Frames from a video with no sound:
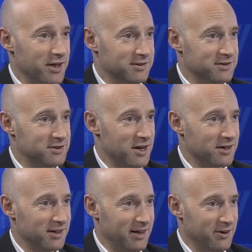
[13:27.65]
get
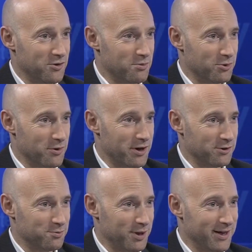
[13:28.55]
stuck in any horrible
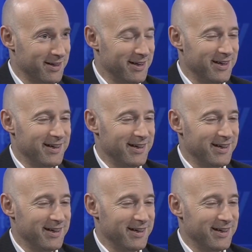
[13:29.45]
writer's block,